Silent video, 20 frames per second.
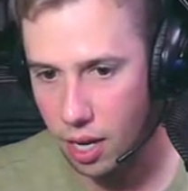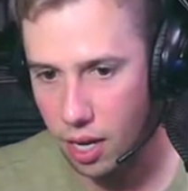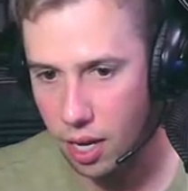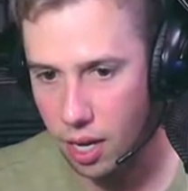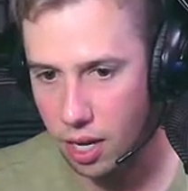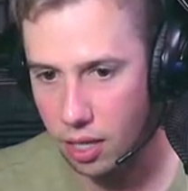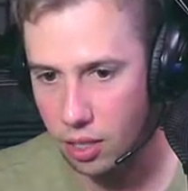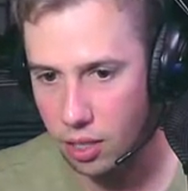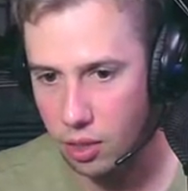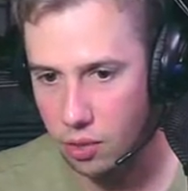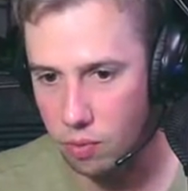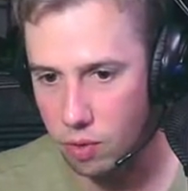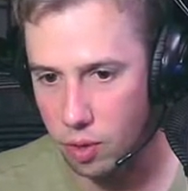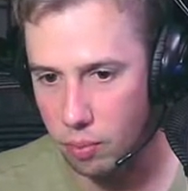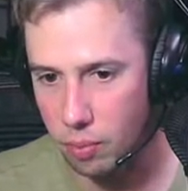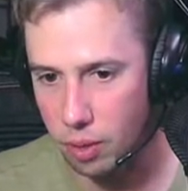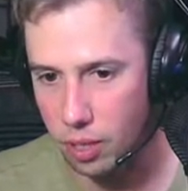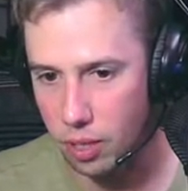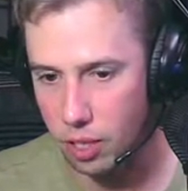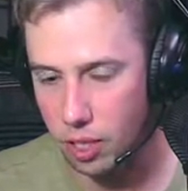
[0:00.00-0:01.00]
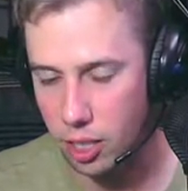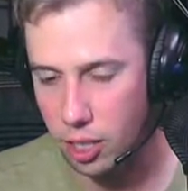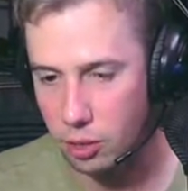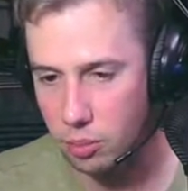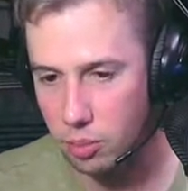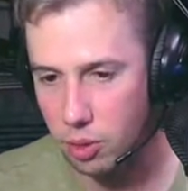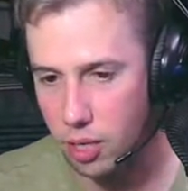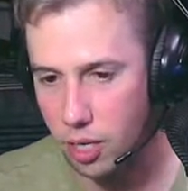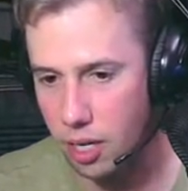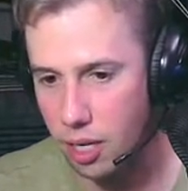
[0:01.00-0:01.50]
and the severe medical
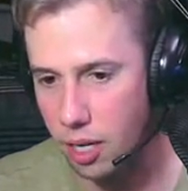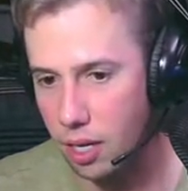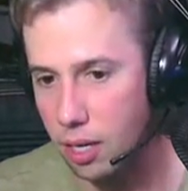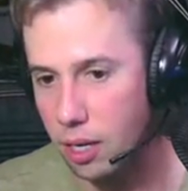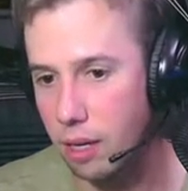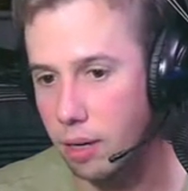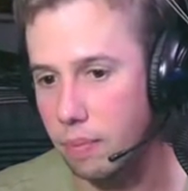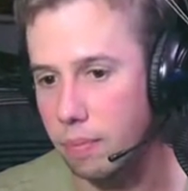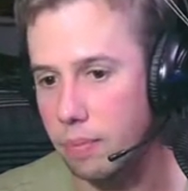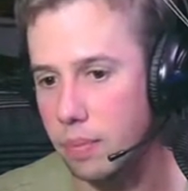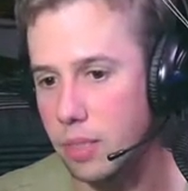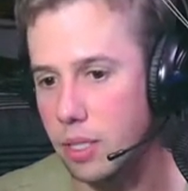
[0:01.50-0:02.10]
expert um,